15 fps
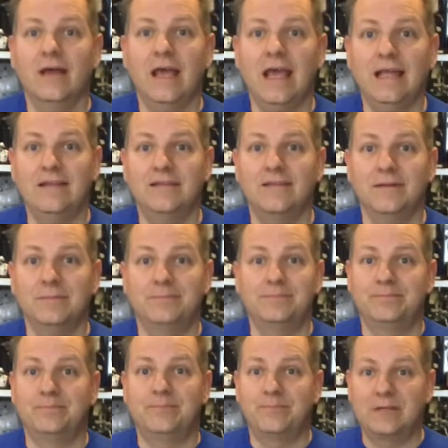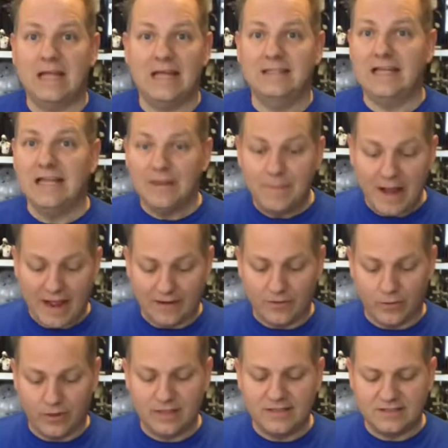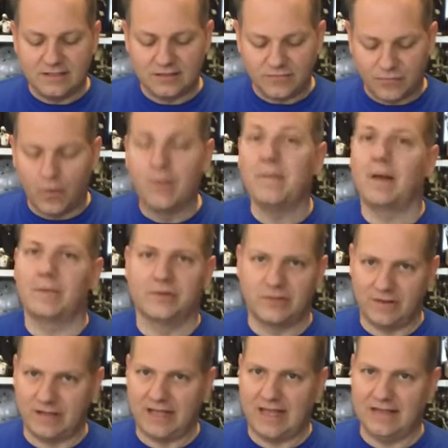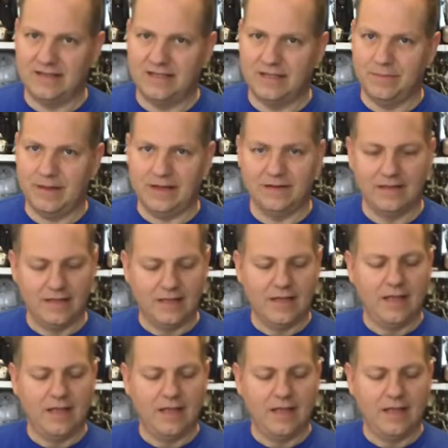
the Cantina Band, or at least it's four members of the Cantina Band.